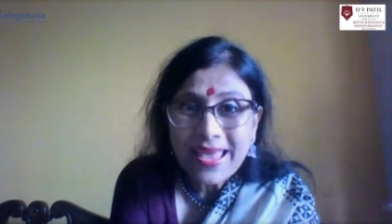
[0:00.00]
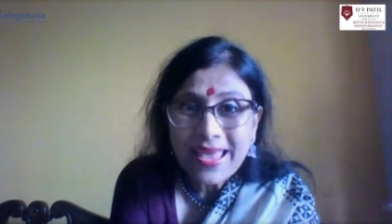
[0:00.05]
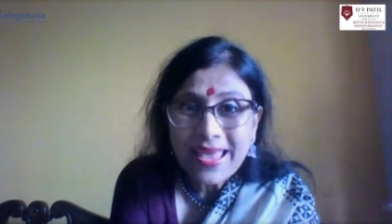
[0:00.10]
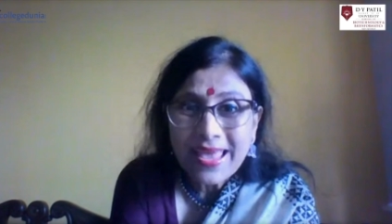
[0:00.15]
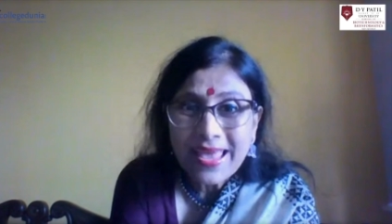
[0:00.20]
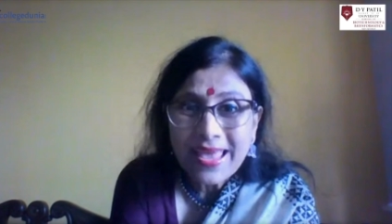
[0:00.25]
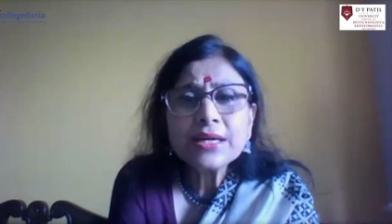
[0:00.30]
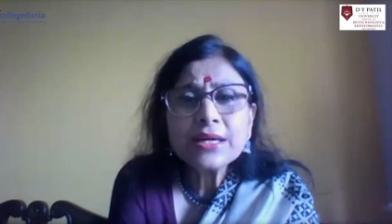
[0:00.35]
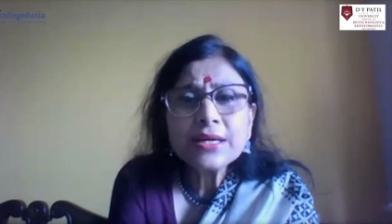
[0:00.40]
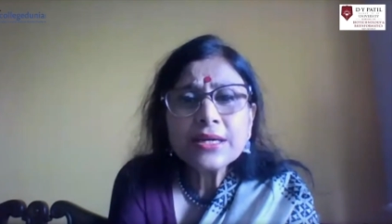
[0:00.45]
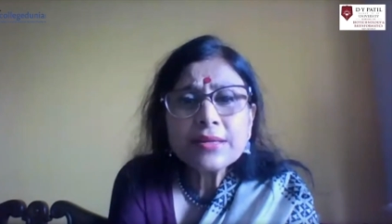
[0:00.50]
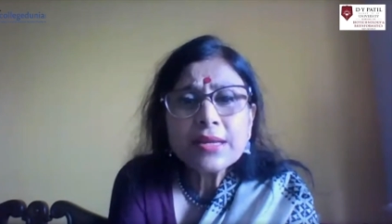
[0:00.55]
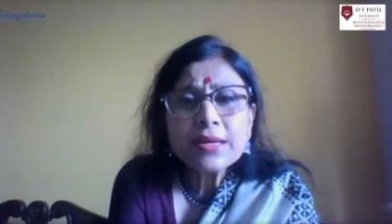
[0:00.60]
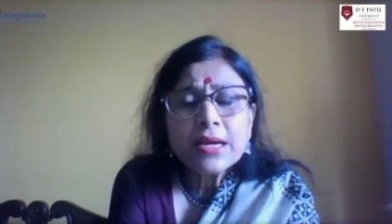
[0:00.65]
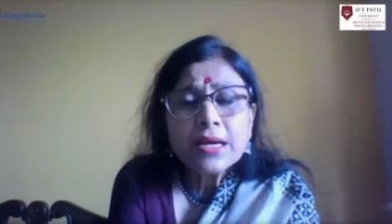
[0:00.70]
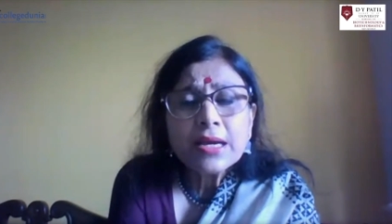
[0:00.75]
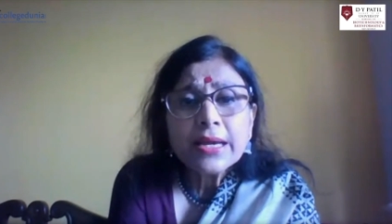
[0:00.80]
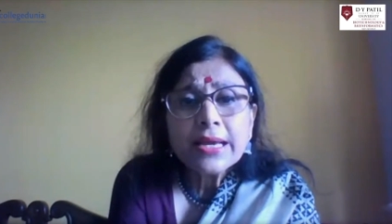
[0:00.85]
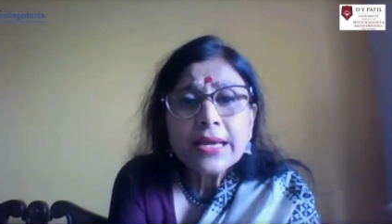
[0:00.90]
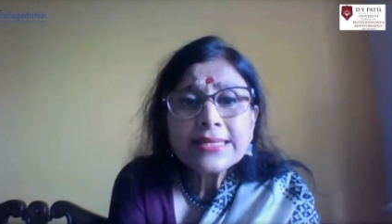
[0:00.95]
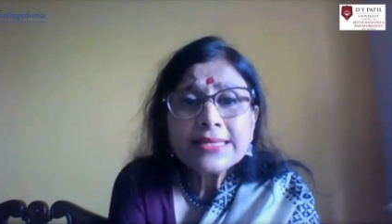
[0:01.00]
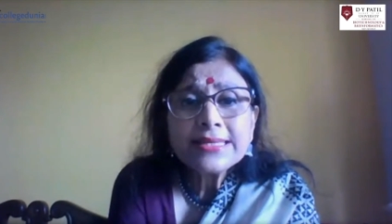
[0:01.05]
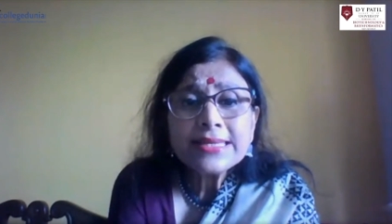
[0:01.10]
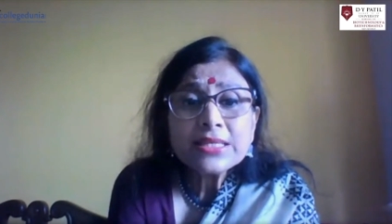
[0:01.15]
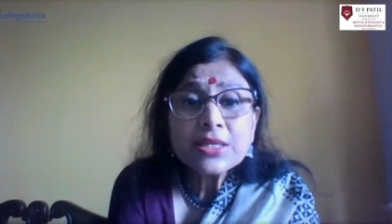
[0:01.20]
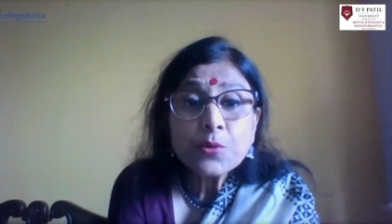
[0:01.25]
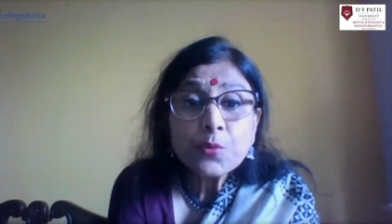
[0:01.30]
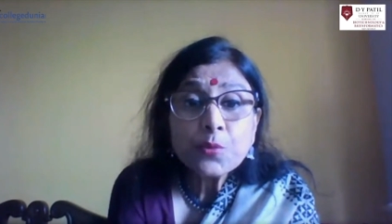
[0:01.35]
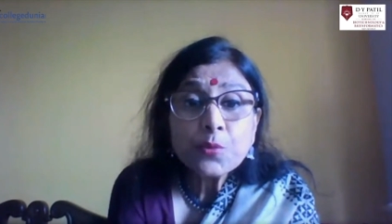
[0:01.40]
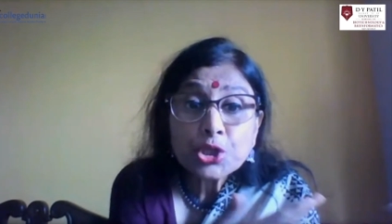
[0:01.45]
And here,
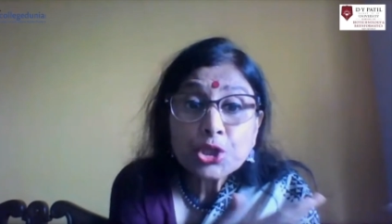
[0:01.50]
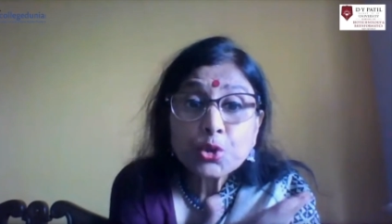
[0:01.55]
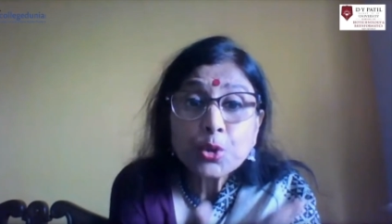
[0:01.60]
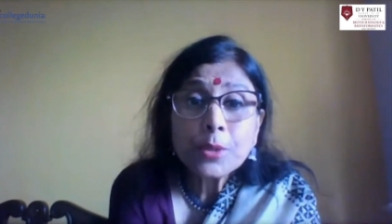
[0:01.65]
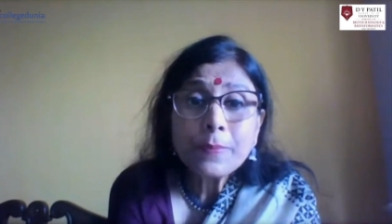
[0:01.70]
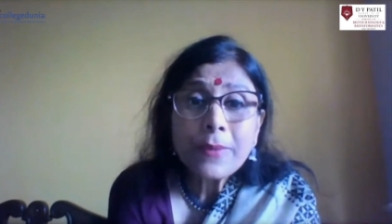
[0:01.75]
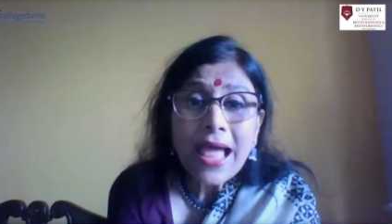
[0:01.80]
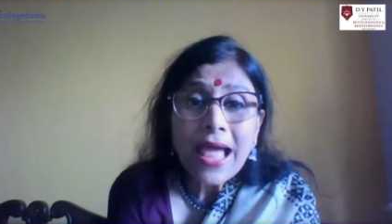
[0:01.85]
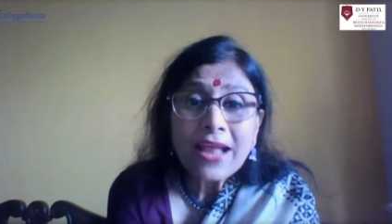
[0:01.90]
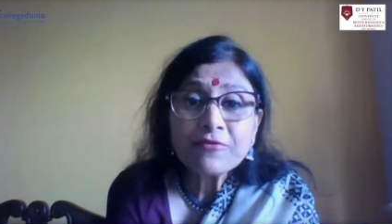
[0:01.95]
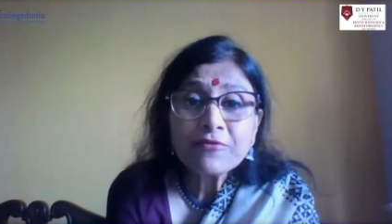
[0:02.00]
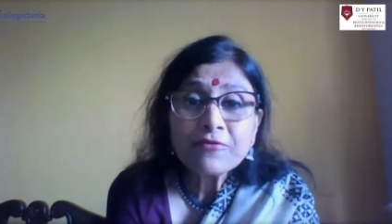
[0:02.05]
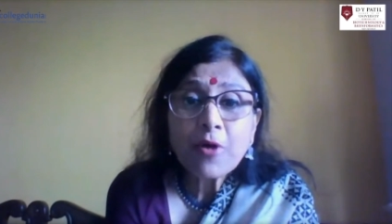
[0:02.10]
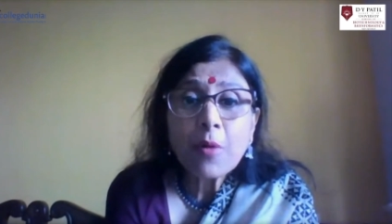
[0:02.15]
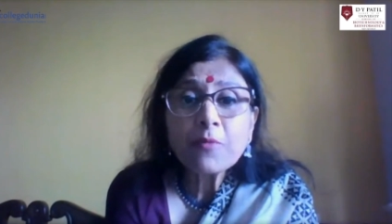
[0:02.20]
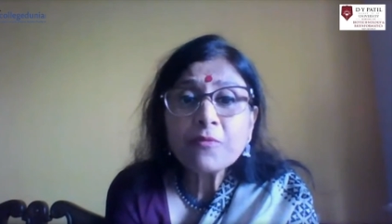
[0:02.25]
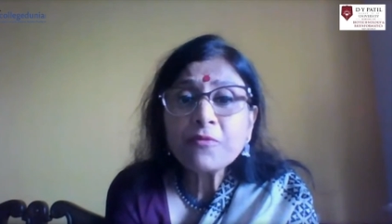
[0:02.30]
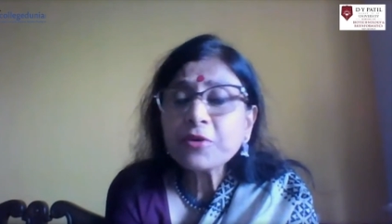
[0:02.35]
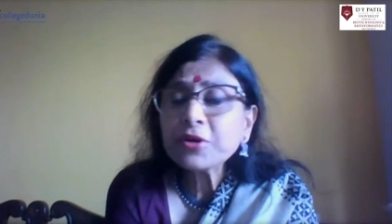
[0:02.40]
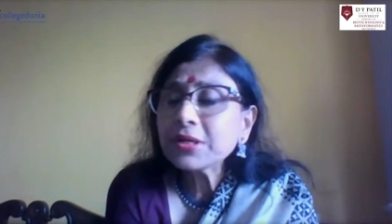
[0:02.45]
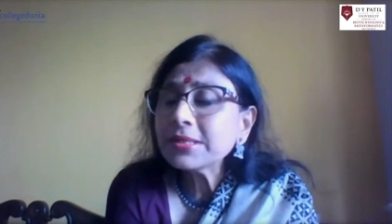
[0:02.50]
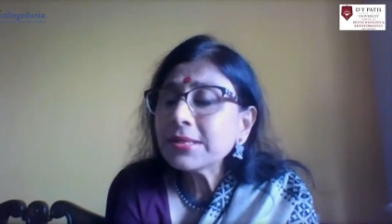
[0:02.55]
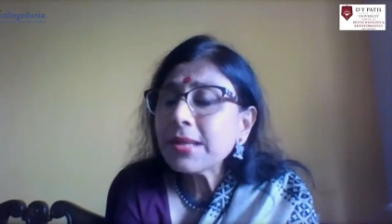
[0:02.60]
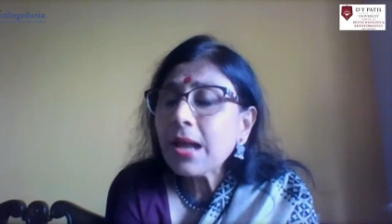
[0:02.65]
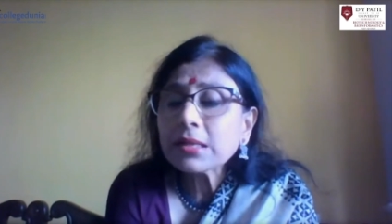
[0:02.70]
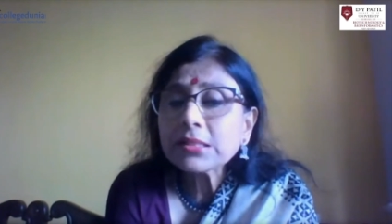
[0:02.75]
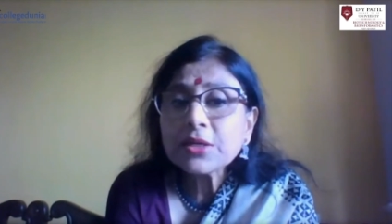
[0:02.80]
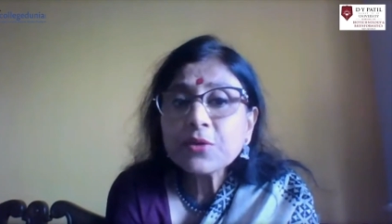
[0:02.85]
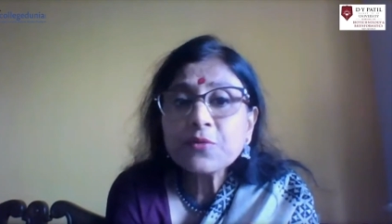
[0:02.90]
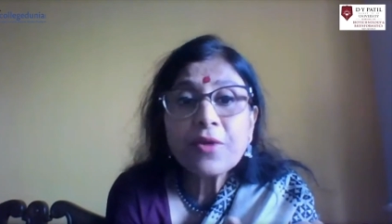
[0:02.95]
it is a virtual platform for
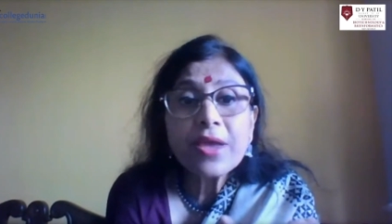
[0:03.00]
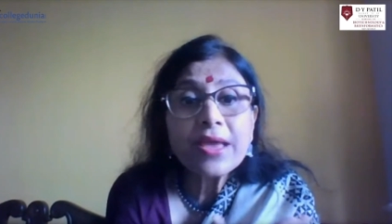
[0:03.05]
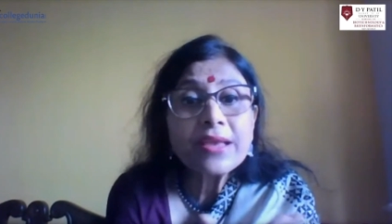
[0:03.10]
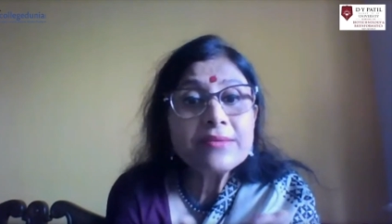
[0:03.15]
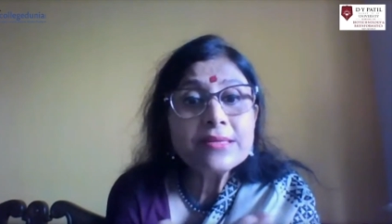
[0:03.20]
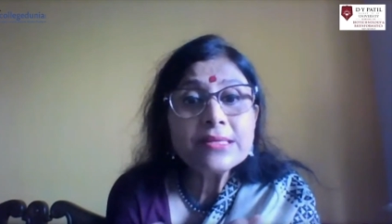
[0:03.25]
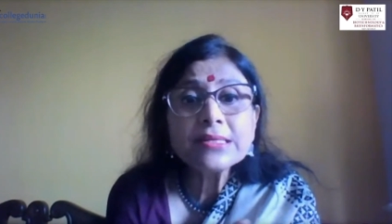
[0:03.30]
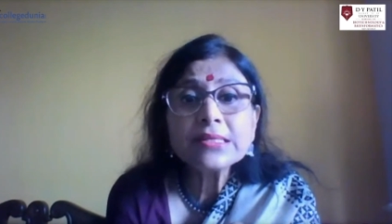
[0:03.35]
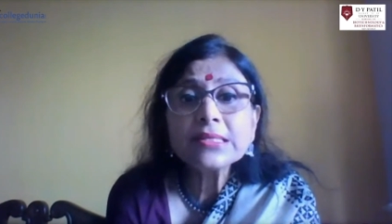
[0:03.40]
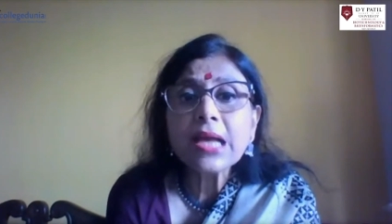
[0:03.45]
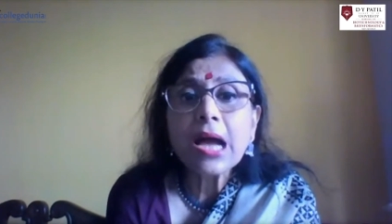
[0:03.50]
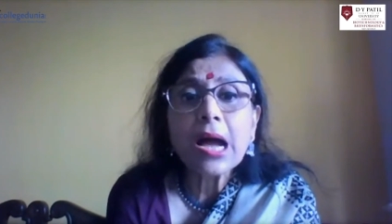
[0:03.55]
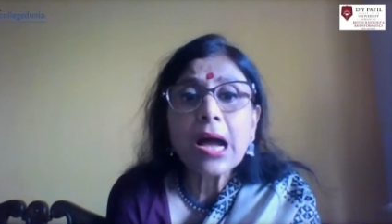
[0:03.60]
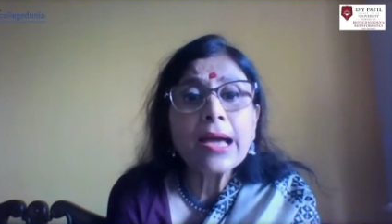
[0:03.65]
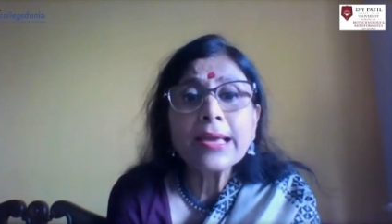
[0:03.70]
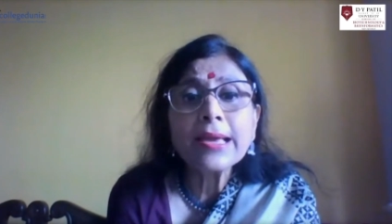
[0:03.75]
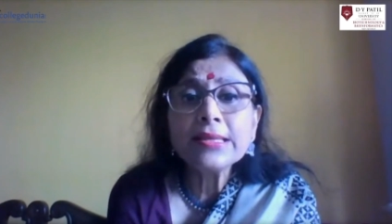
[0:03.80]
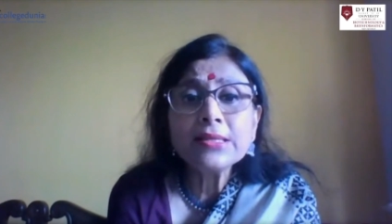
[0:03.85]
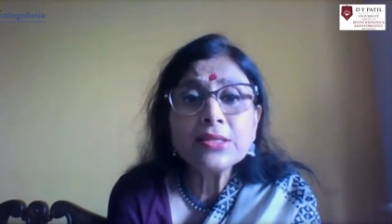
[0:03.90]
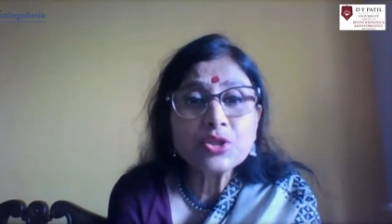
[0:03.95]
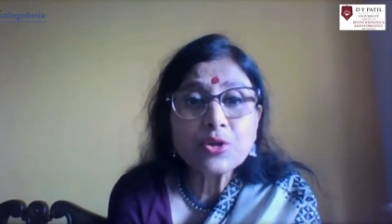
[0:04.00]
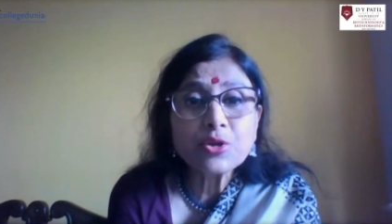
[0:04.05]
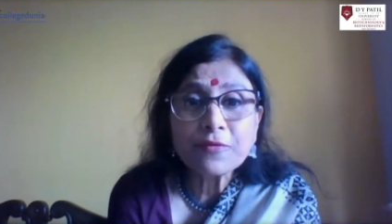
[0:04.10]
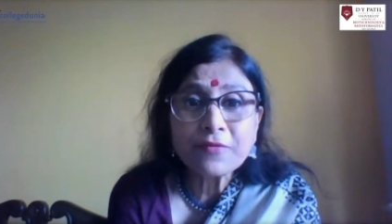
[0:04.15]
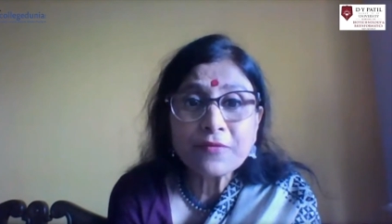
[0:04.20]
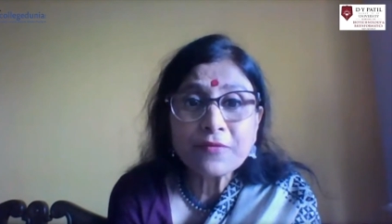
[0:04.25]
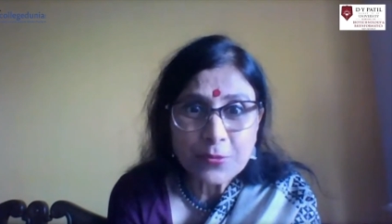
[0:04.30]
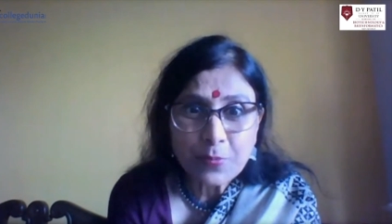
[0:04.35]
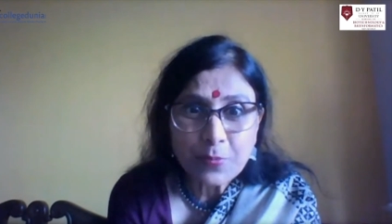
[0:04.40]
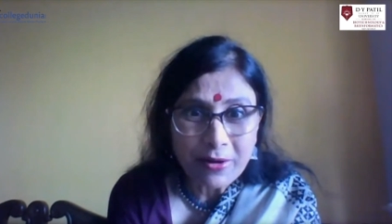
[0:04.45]
conducting various kinds
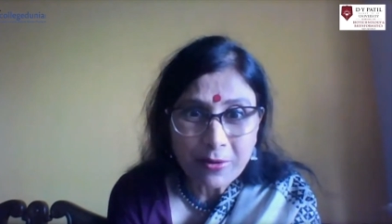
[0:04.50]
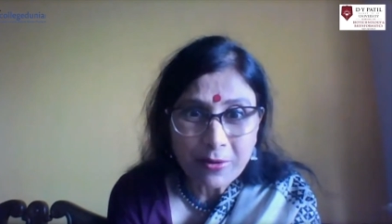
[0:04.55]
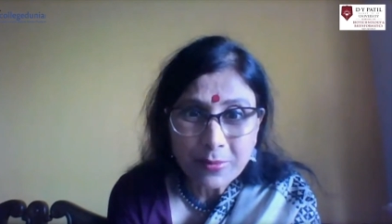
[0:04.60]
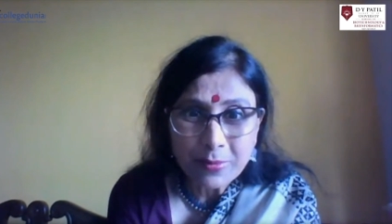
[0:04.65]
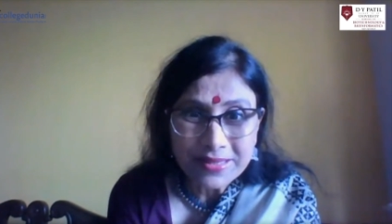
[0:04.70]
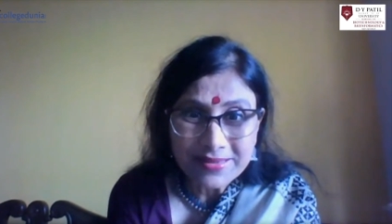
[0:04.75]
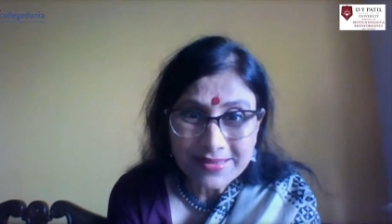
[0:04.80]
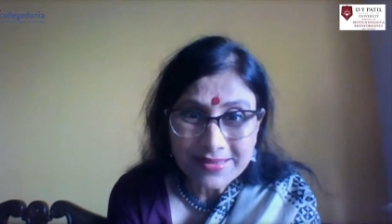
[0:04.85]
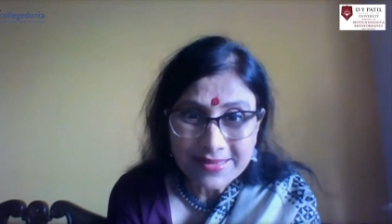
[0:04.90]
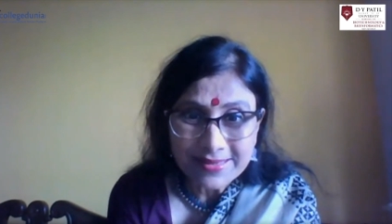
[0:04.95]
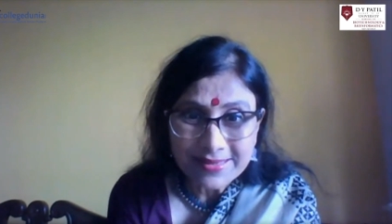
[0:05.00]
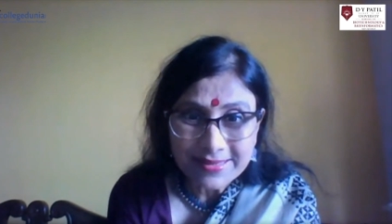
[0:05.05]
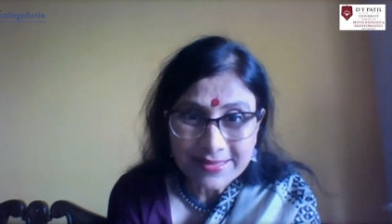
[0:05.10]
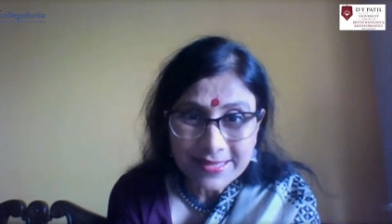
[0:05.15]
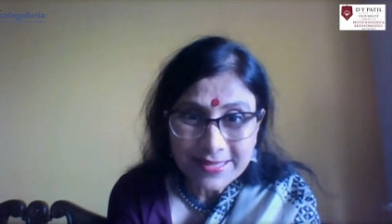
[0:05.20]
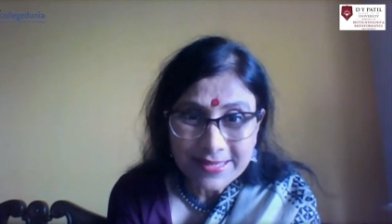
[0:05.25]
of experiments.